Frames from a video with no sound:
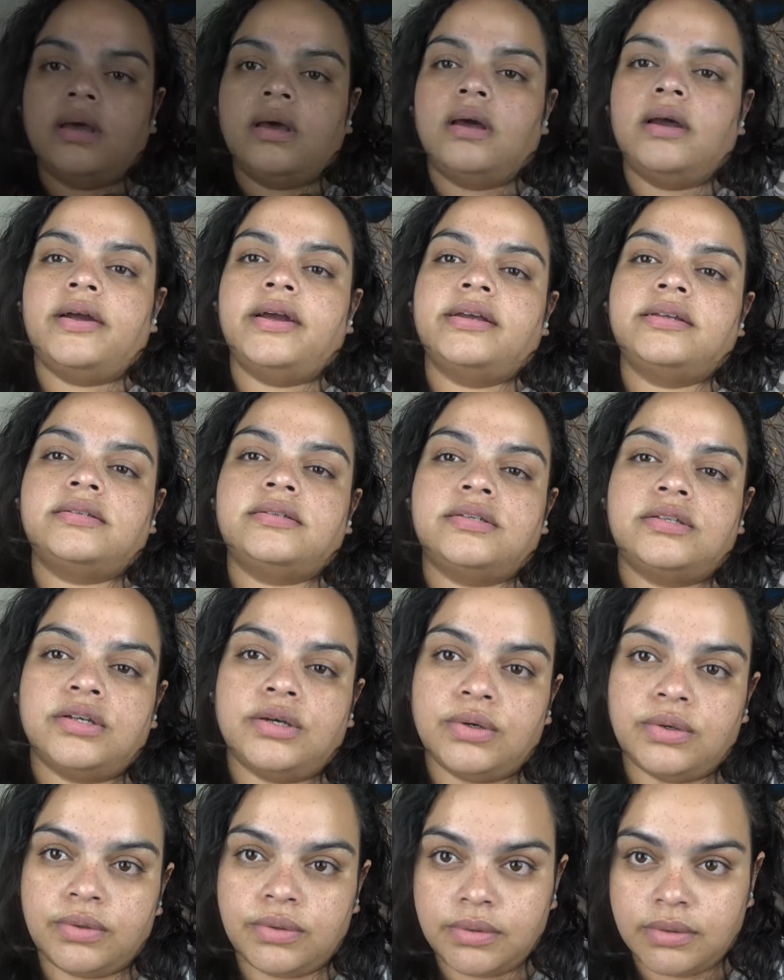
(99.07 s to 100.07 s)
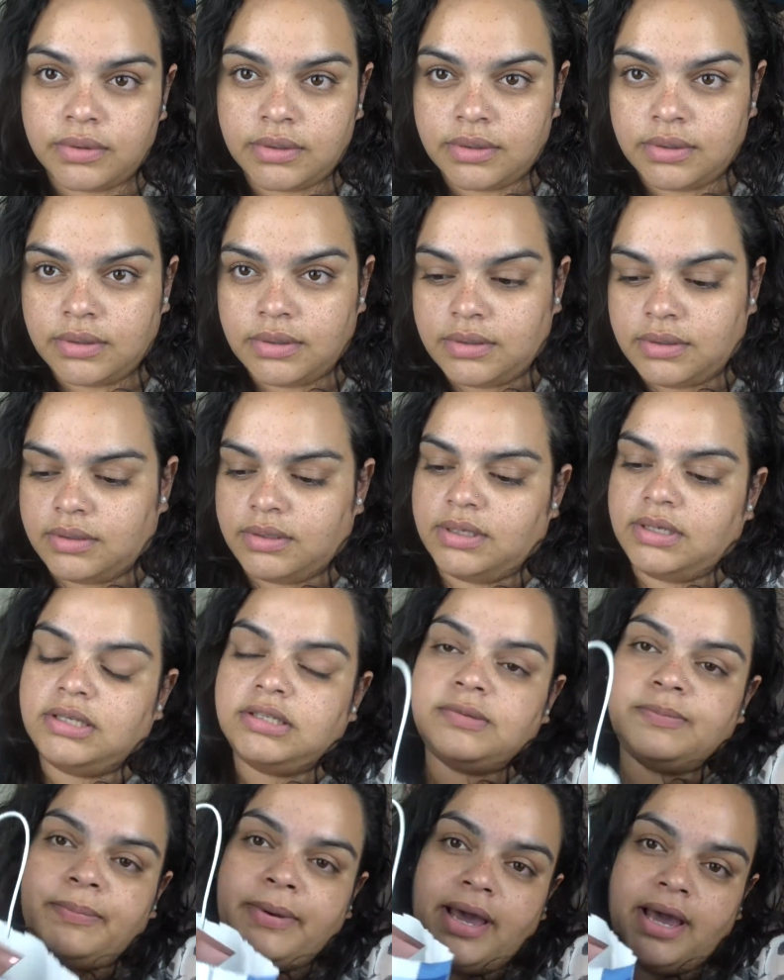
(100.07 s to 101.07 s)
Alright, so
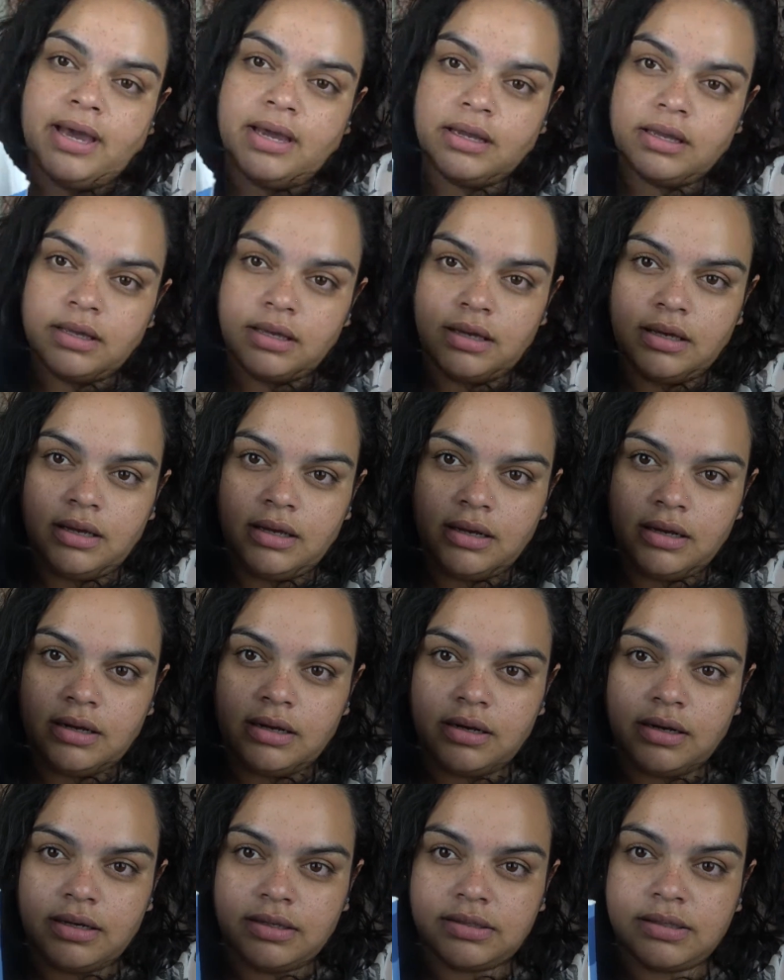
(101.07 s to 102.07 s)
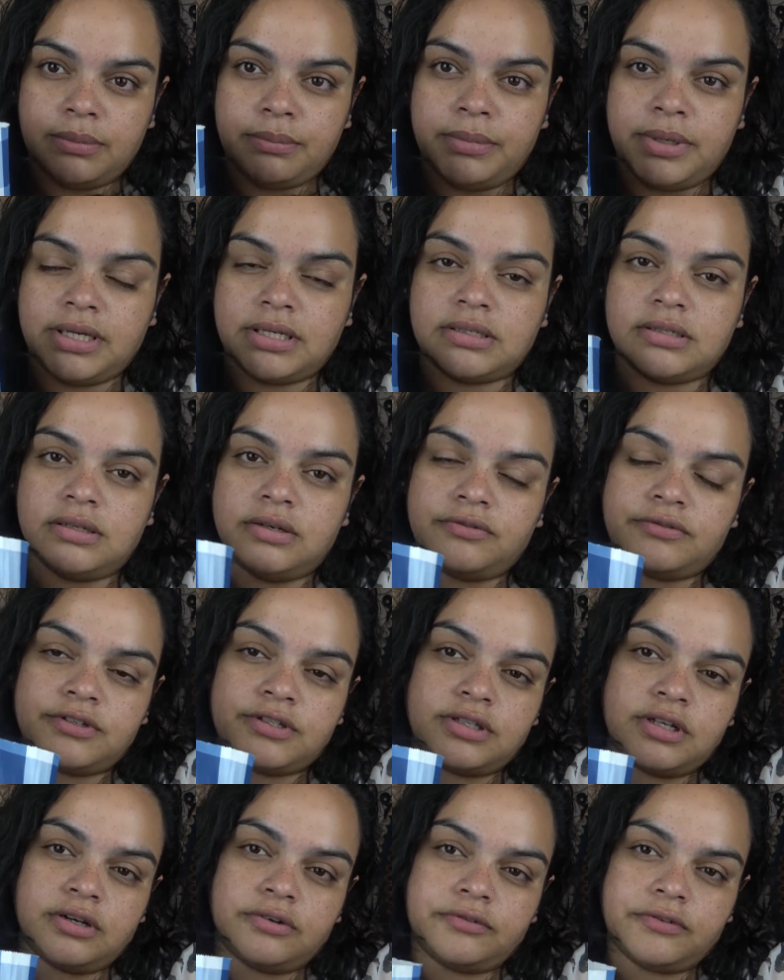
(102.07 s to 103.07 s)
this bag here is a mix of
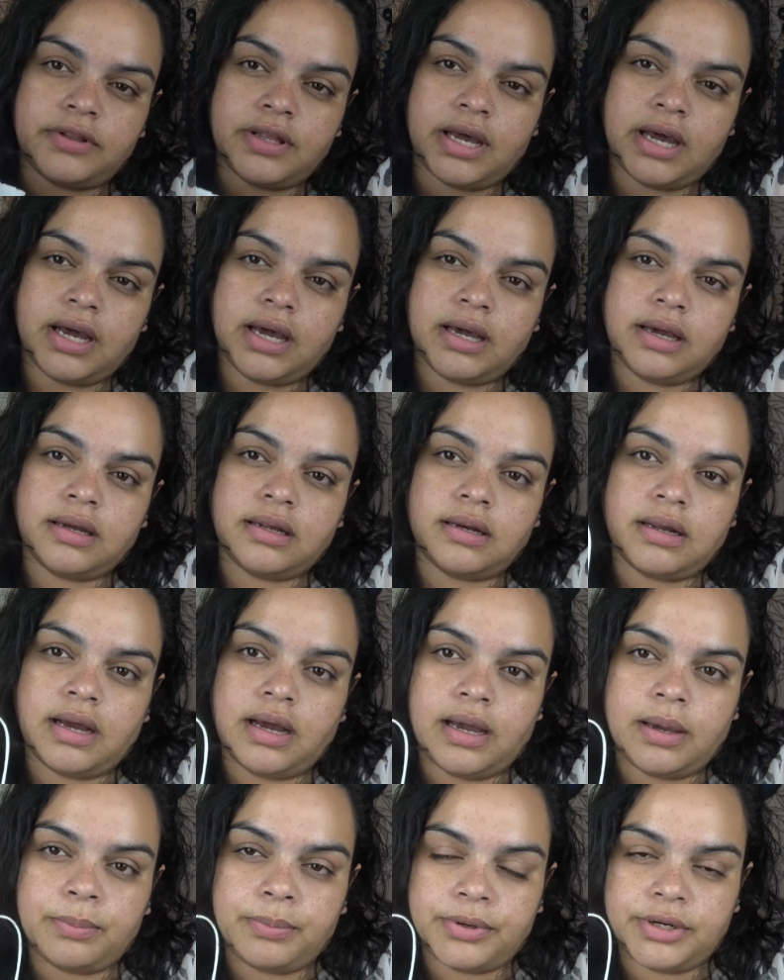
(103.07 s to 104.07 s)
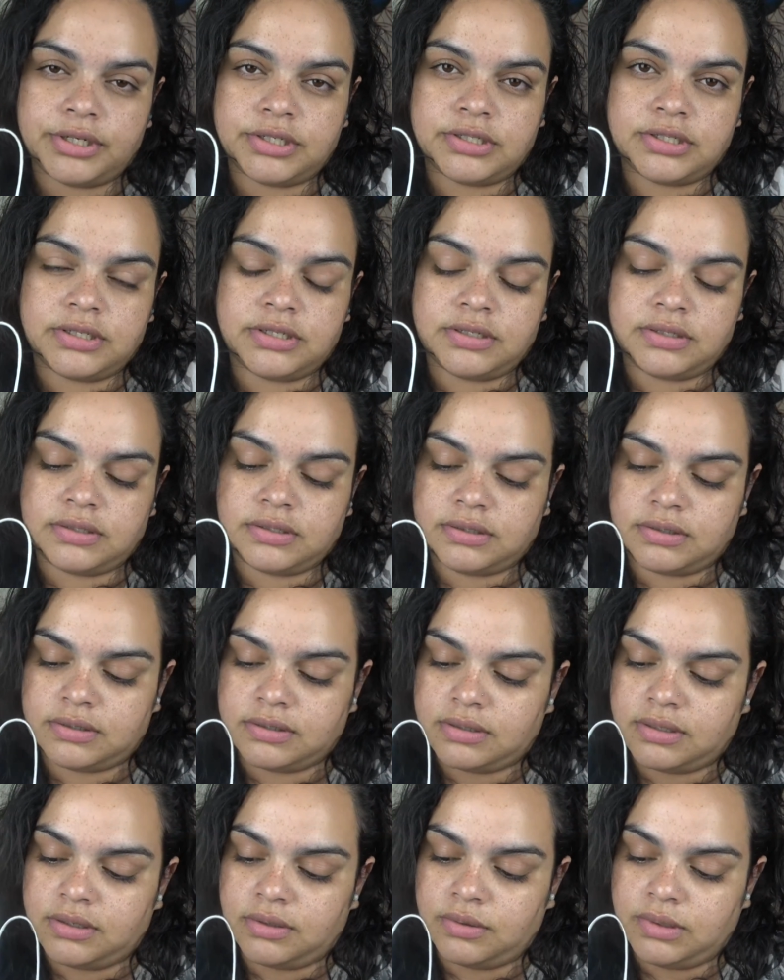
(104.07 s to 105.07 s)
stuff that I purchased
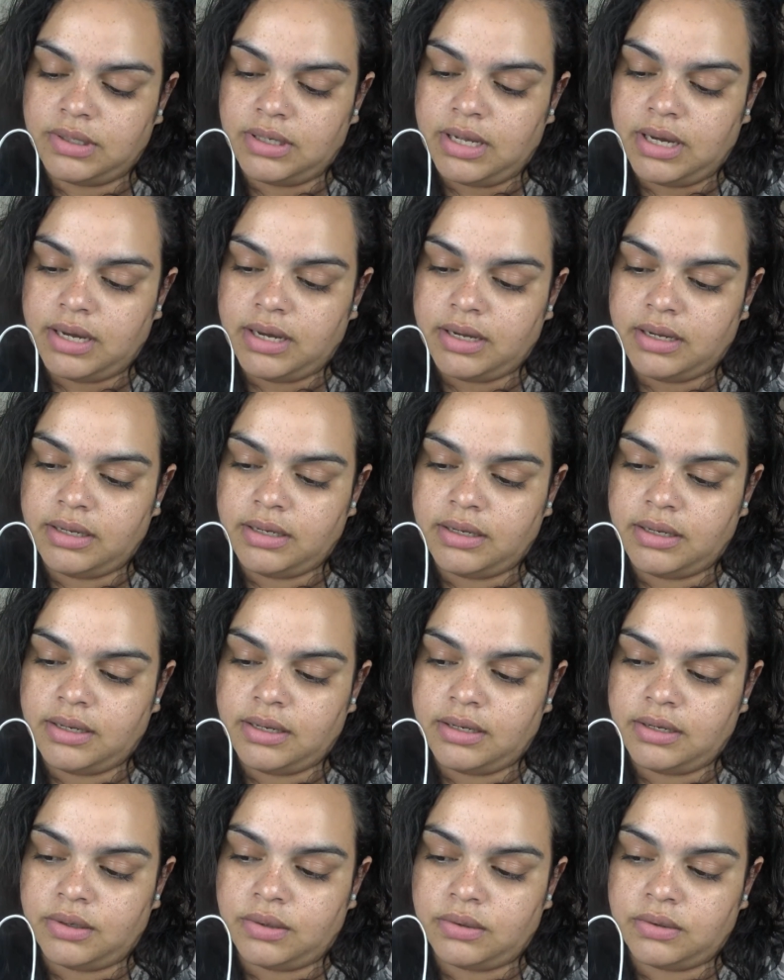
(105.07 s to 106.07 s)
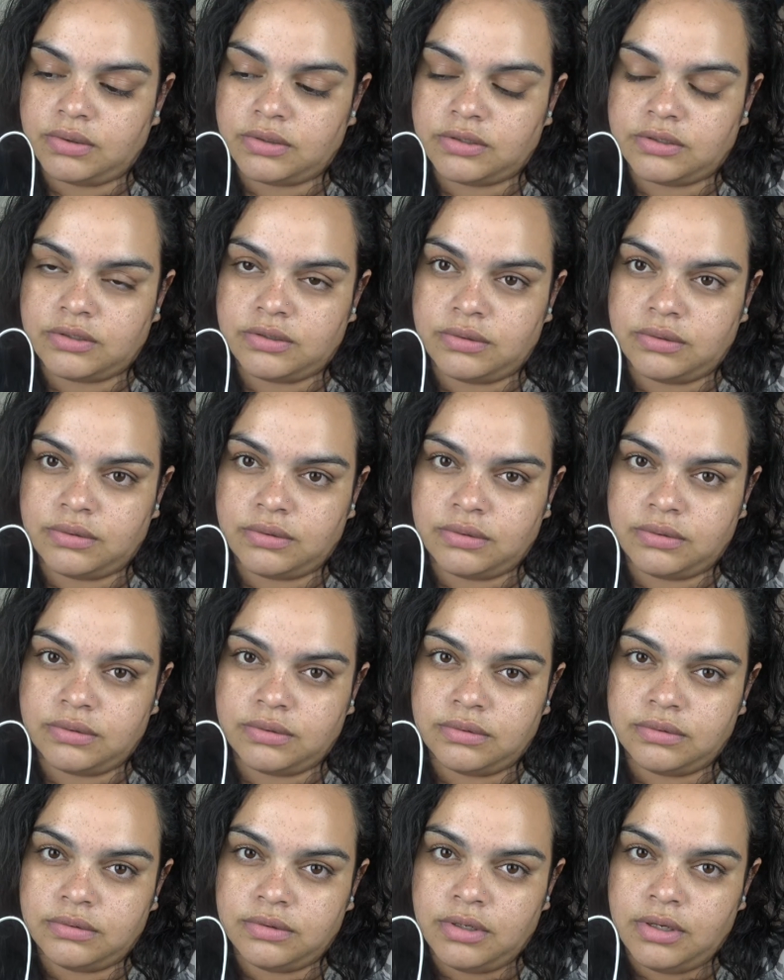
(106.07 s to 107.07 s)
online and
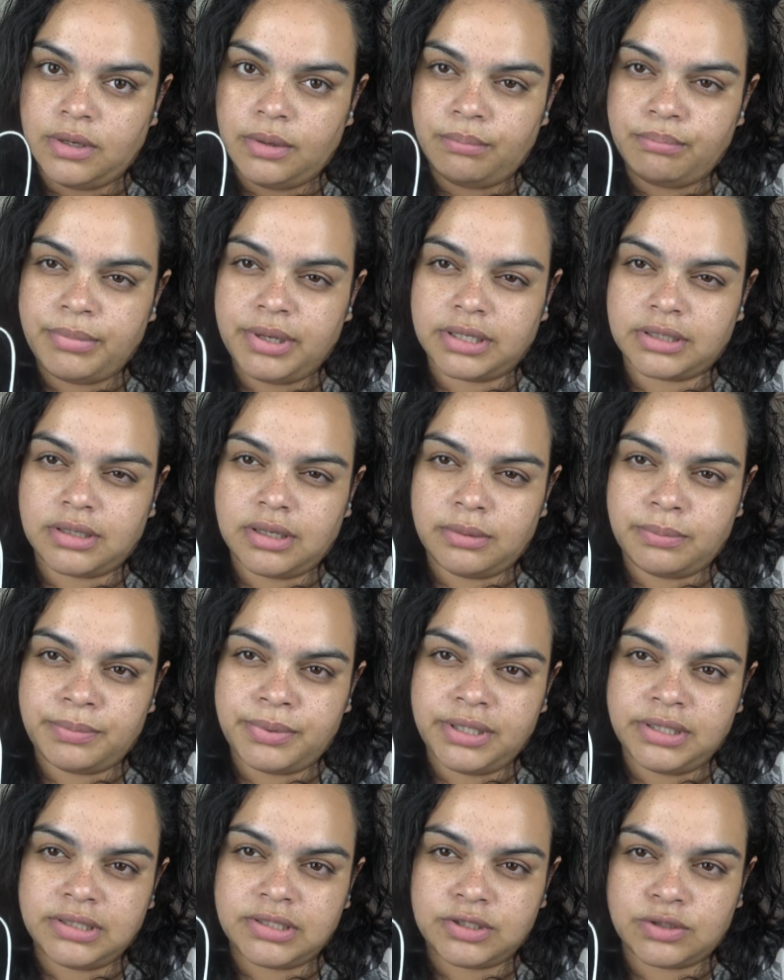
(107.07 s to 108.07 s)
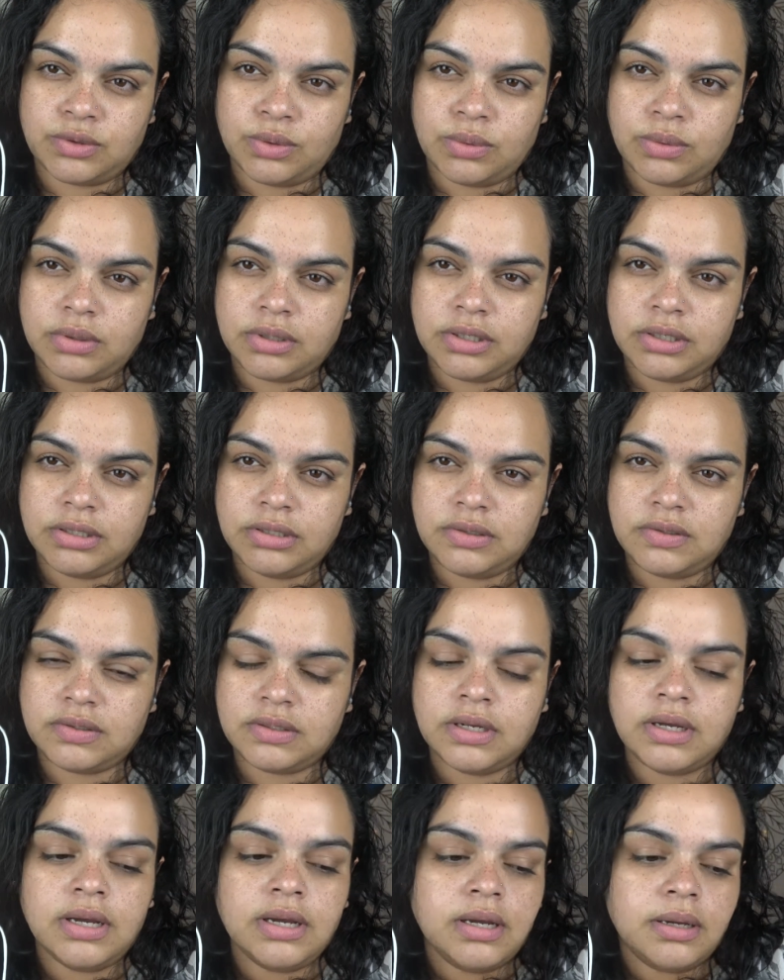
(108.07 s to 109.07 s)
also picked up in stores,
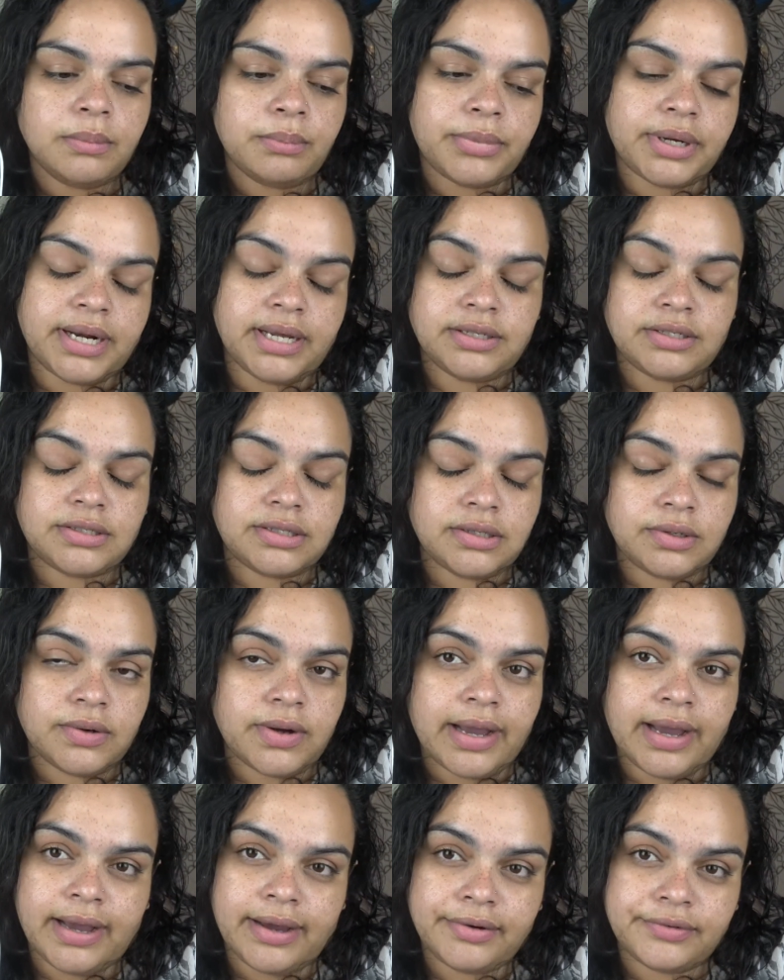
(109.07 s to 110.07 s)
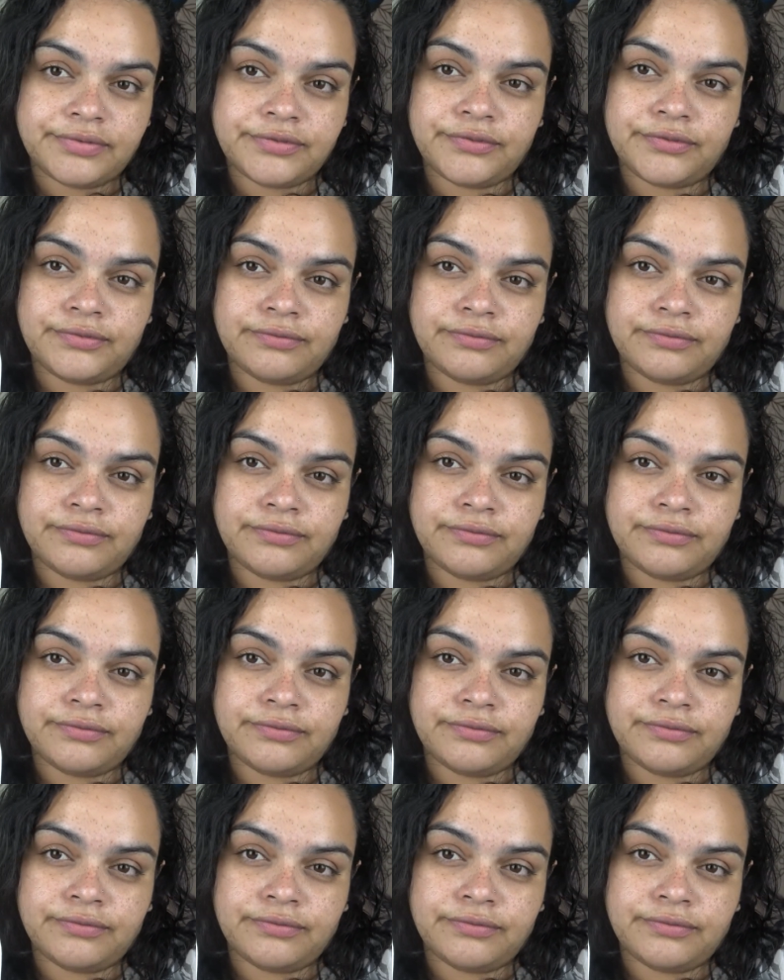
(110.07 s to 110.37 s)
but I still have